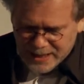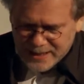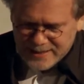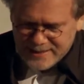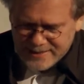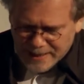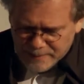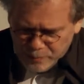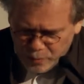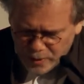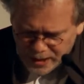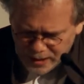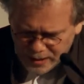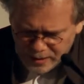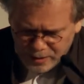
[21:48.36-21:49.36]

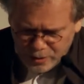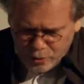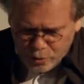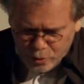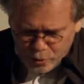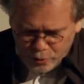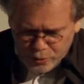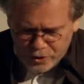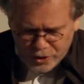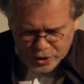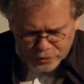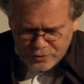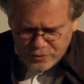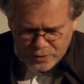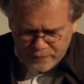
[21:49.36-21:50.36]
Samuel could
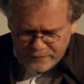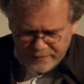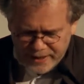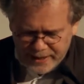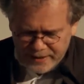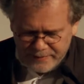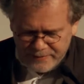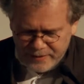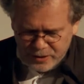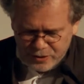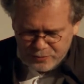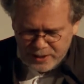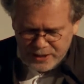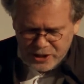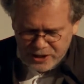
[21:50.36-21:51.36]
not survive the
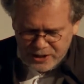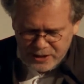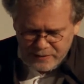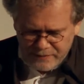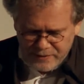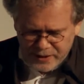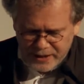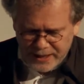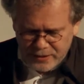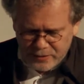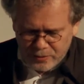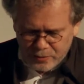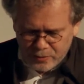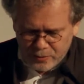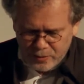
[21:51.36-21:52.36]
tragedy of the
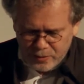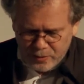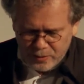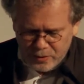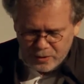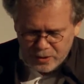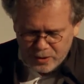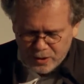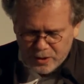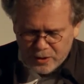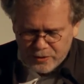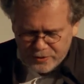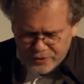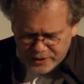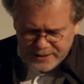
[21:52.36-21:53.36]
ghetto.
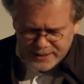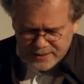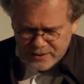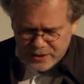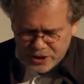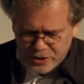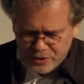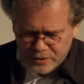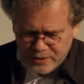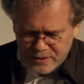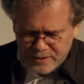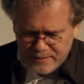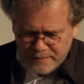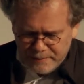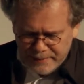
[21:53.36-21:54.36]
The
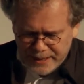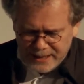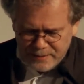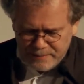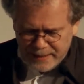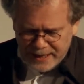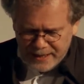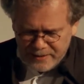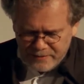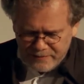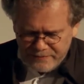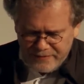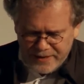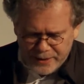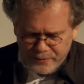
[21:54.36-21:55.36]
decisions made by the
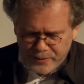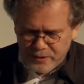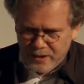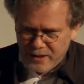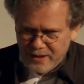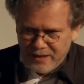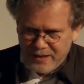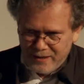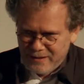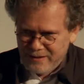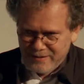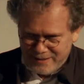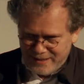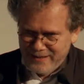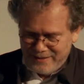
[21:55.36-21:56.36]
various...
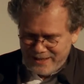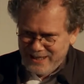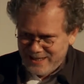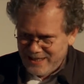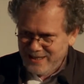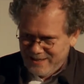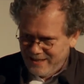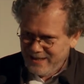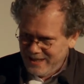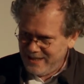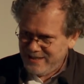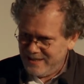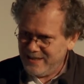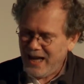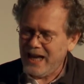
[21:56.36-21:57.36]
this is
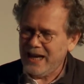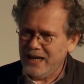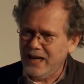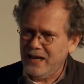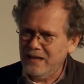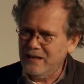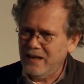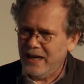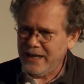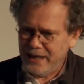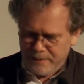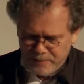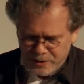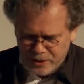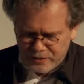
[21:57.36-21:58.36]
his style, huh? I
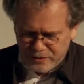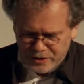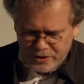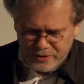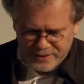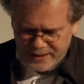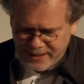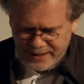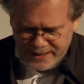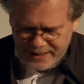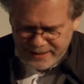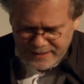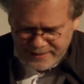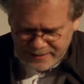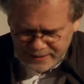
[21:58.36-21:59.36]
am not cutting
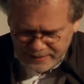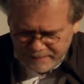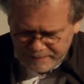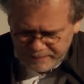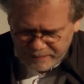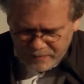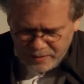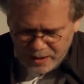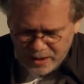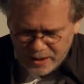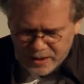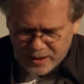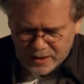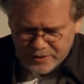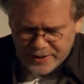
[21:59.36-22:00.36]
anything.
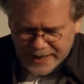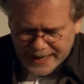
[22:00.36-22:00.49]
The